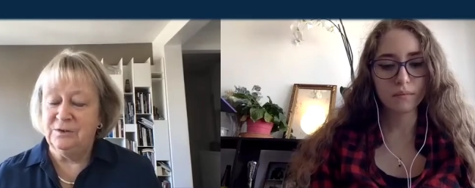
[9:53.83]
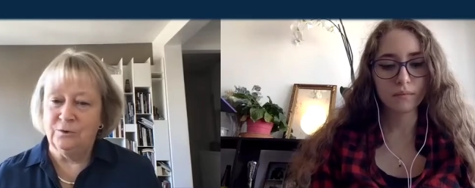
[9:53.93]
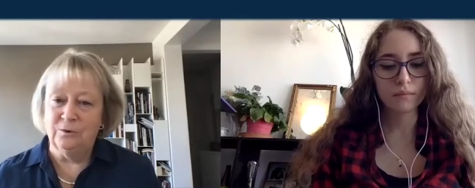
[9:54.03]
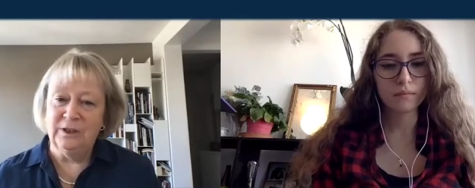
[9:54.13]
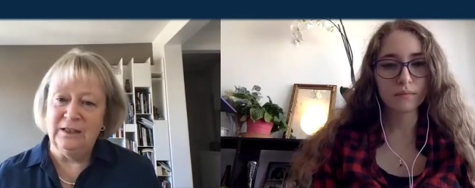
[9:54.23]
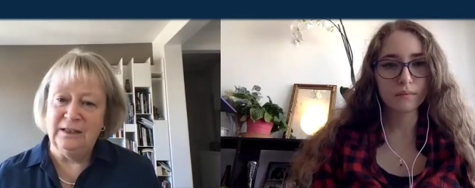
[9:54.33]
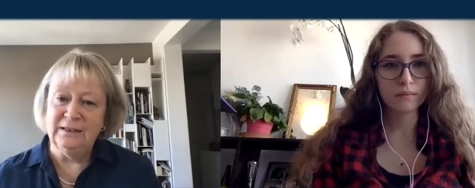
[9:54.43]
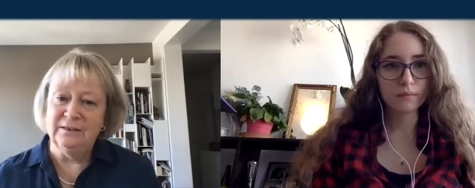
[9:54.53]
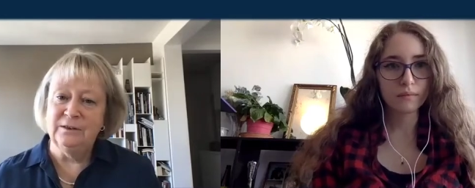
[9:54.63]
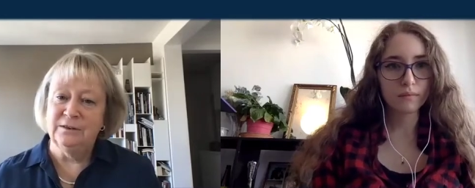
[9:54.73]
Speaker 1: strongly
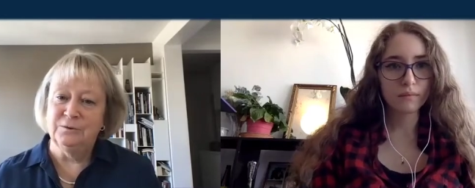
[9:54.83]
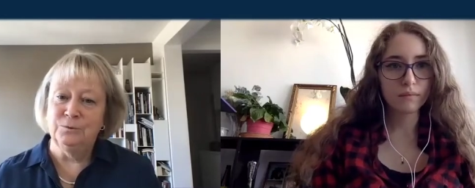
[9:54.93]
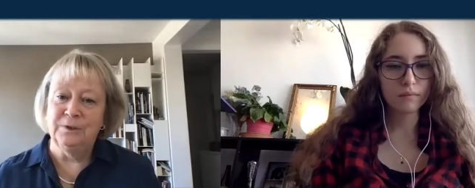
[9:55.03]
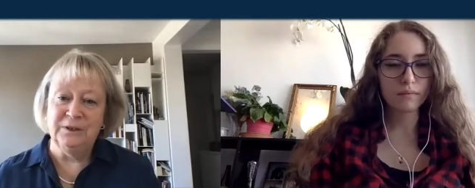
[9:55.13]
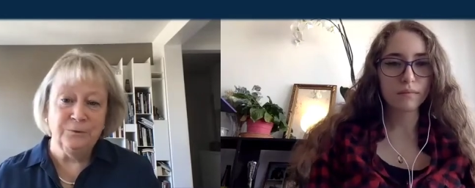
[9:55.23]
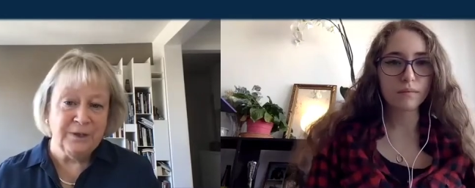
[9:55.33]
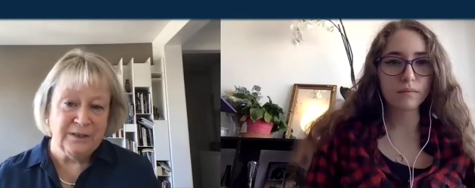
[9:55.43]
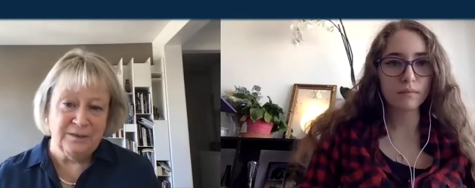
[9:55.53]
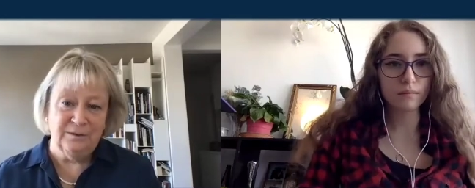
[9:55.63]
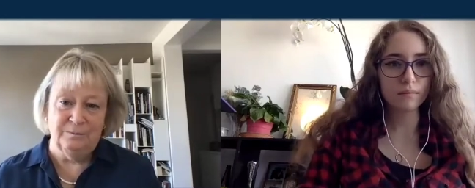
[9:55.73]
linked uh, to
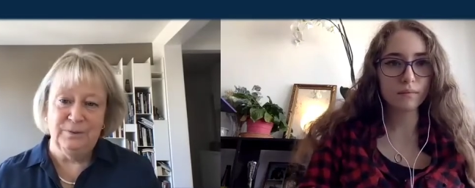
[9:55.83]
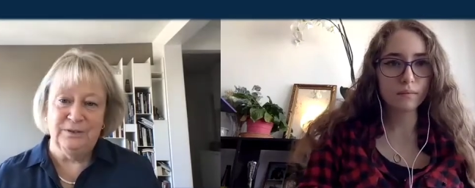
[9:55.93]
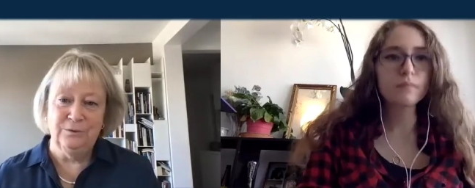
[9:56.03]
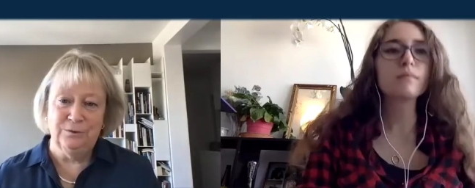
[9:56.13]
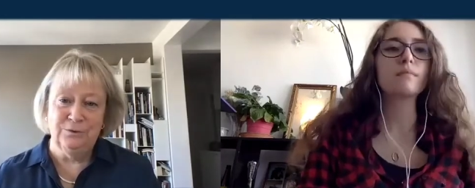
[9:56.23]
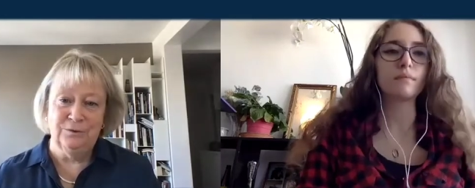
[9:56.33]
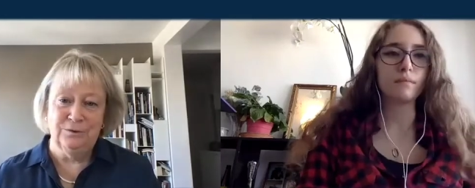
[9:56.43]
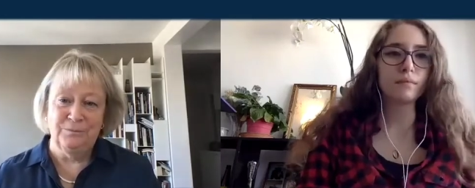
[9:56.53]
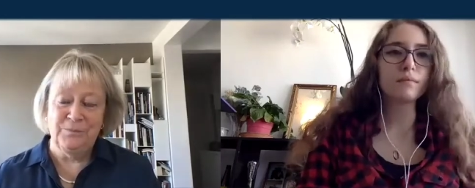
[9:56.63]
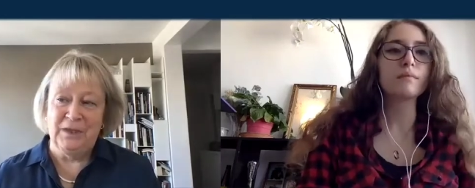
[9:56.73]
education because
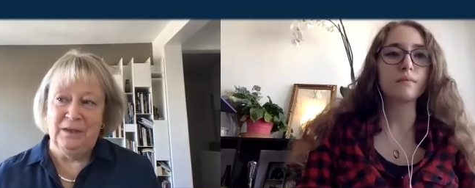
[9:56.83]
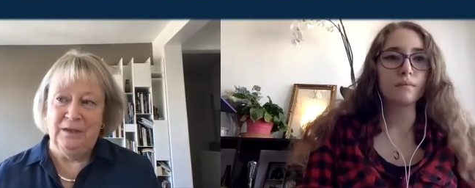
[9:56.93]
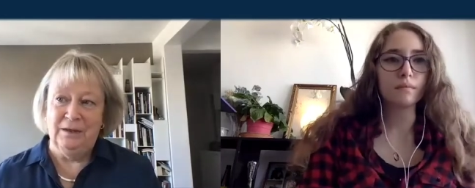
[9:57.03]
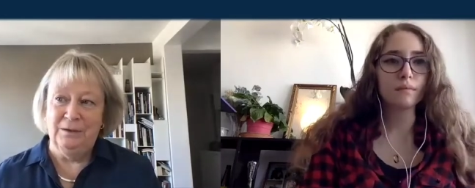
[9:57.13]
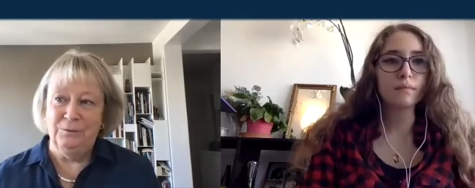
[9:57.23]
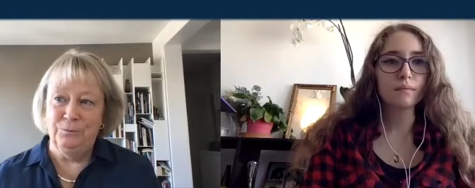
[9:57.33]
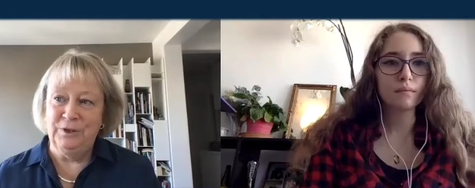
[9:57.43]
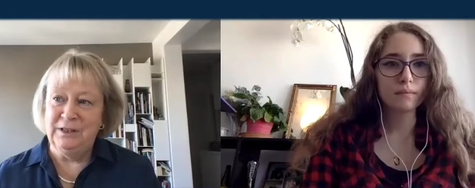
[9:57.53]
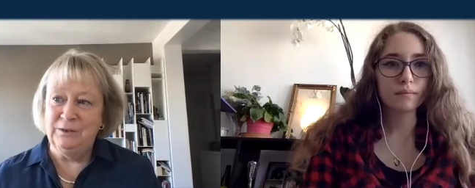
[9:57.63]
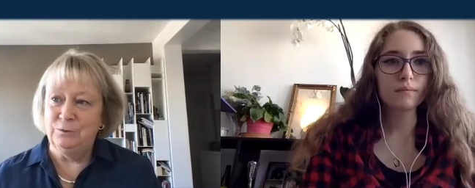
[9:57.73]
uh, uh, we
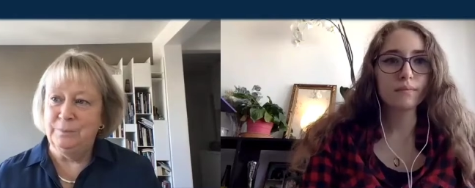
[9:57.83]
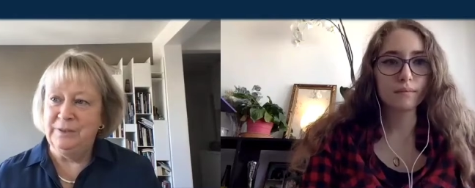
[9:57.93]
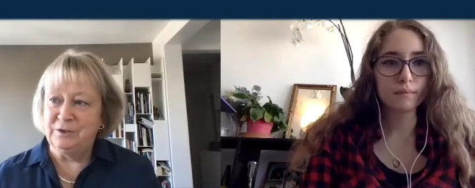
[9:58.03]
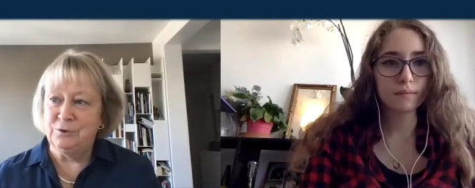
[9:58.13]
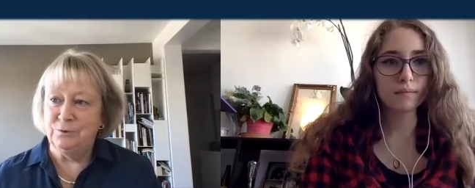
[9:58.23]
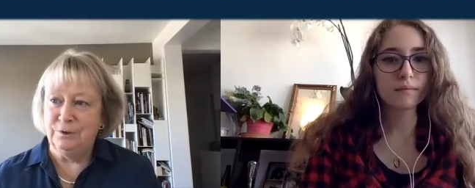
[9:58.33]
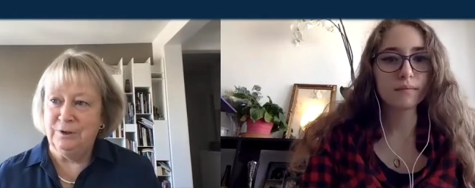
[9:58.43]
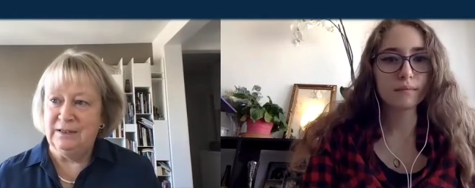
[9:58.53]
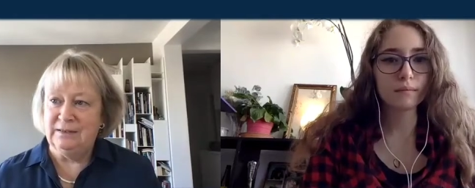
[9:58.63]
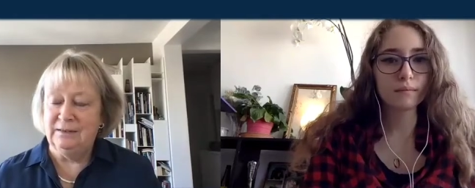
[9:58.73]
need to make sure
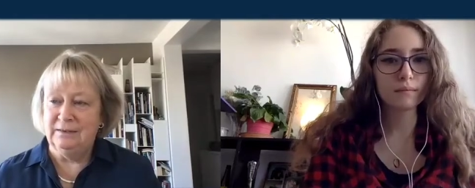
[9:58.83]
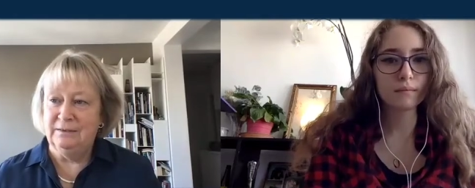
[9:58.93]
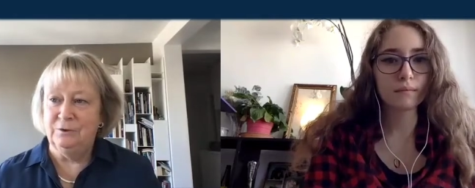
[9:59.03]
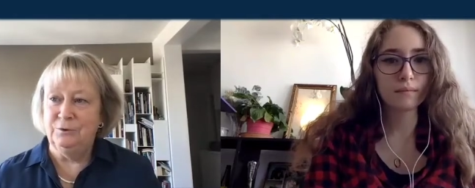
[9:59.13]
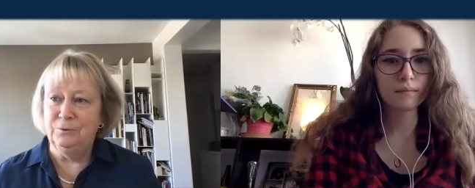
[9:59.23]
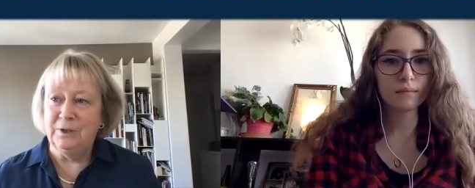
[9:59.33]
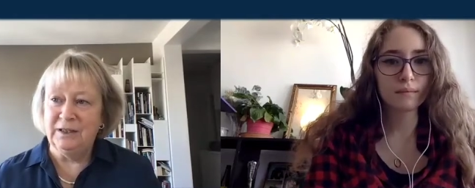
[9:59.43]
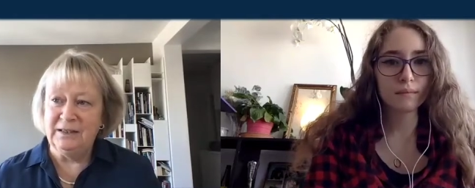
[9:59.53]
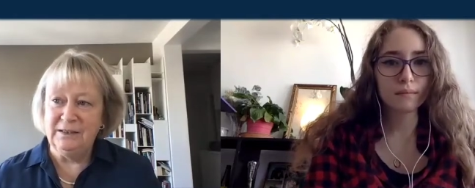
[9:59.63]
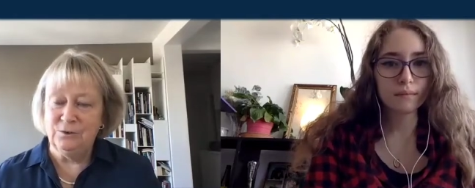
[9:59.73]
that the new
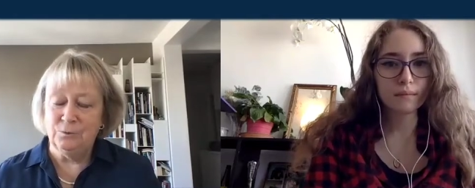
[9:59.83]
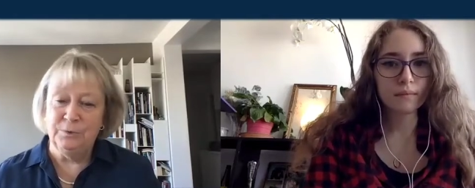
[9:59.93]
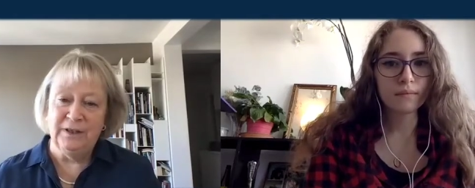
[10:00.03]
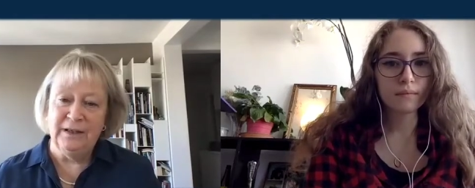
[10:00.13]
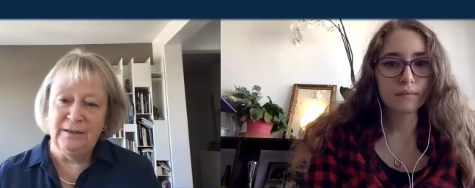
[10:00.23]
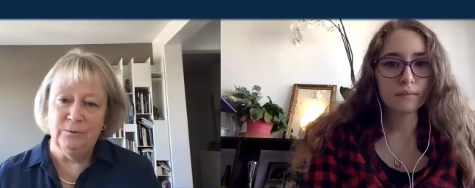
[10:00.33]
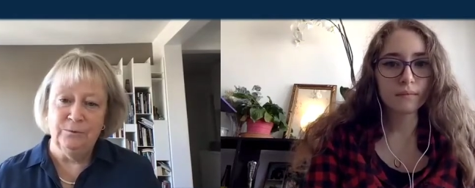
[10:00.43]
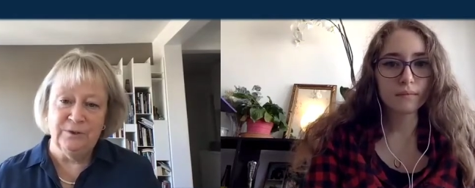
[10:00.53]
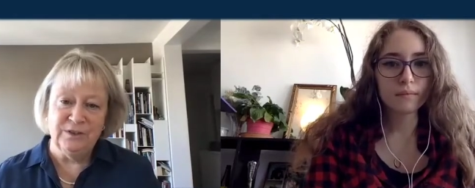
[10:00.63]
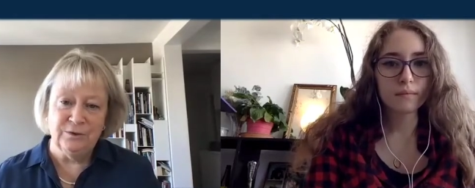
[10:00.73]
ideas we have
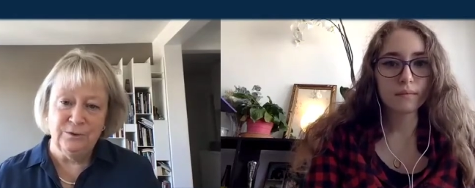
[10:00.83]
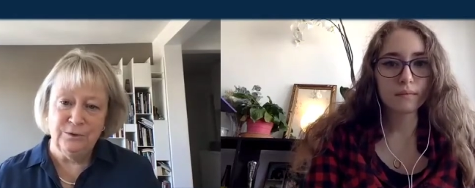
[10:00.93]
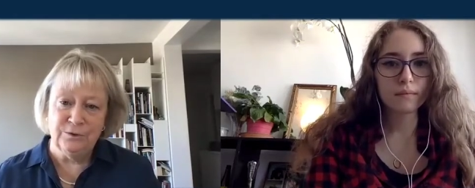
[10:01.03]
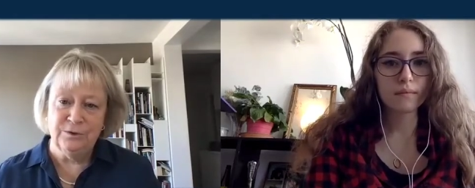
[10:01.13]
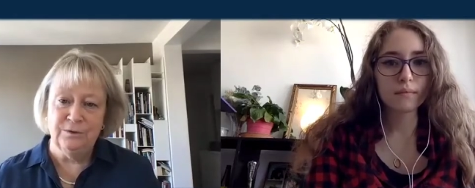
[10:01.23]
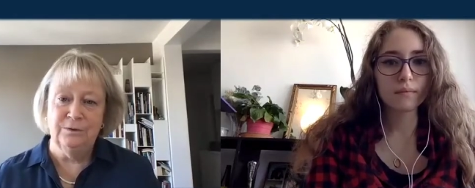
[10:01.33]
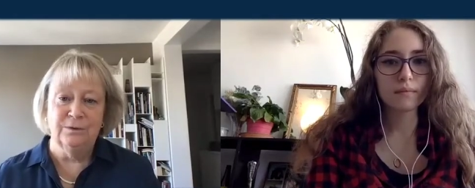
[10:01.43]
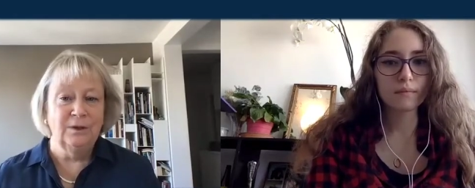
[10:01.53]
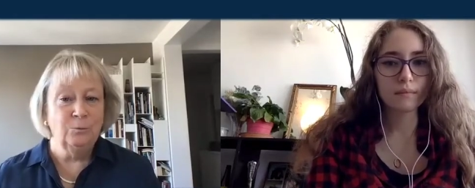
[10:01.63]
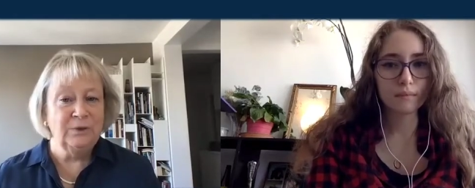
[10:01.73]
on research,
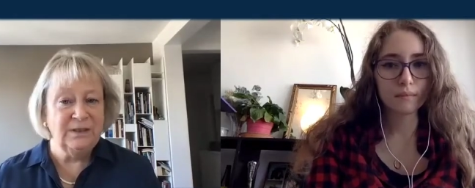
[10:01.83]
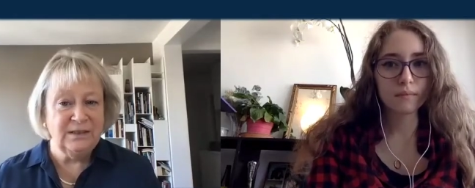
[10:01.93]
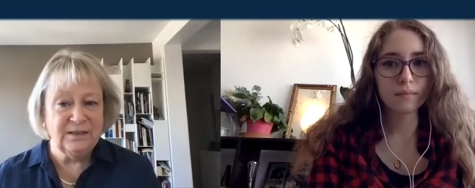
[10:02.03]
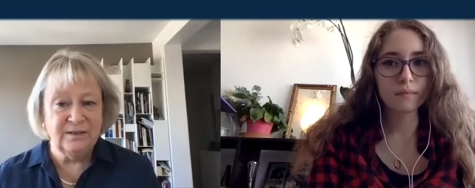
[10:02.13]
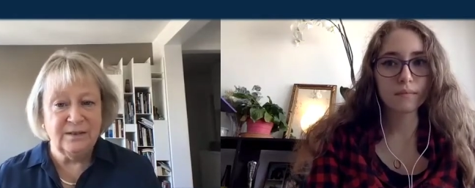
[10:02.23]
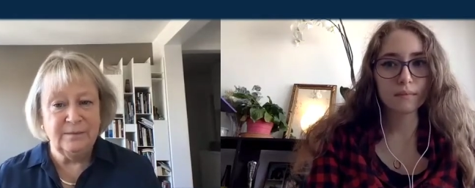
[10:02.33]
we teach